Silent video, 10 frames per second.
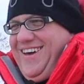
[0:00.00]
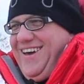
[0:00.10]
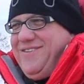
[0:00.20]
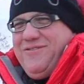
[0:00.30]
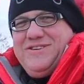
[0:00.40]

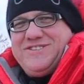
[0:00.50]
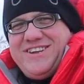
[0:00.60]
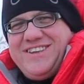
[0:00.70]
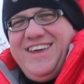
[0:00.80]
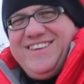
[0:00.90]
I wish I
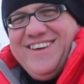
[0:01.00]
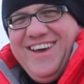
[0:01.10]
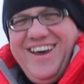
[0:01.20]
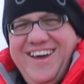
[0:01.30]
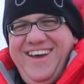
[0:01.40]
did.
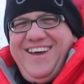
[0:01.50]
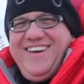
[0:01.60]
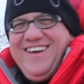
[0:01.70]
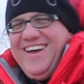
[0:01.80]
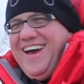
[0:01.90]

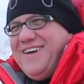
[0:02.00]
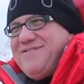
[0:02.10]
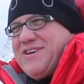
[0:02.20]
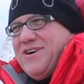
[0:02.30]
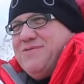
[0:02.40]
I'd
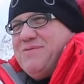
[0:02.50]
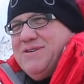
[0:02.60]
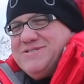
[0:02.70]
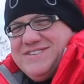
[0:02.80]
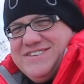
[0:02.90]
be called
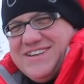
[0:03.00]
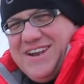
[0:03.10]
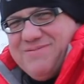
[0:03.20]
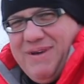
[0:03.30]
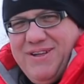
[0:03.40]
Moses instead
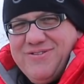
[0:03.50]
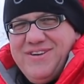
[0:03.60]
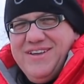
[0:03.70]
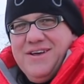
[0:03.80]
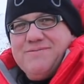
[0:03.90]
of Melvin.